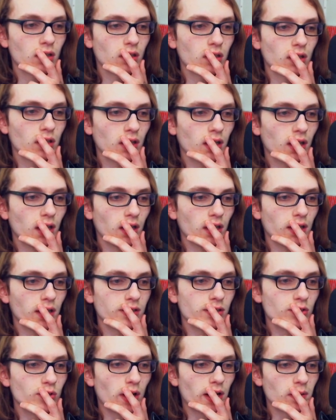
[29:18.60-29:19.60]
That's
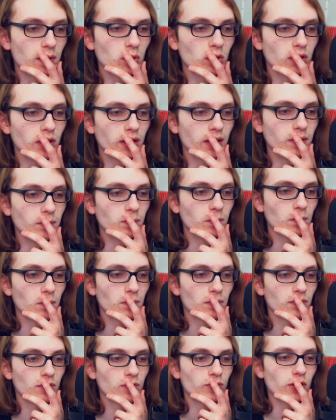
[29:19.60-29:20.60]
a Dragon Ball game.
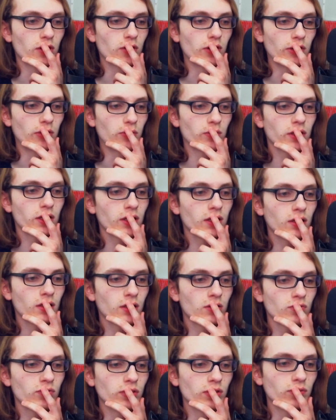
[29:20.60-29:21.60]
Far Cry 3,
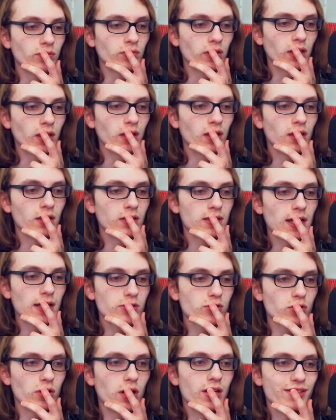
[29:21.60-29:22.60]
FIFA,
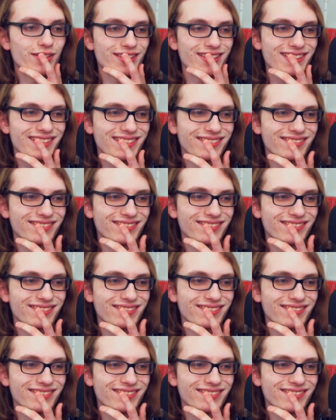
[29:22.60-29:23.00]
Tetris.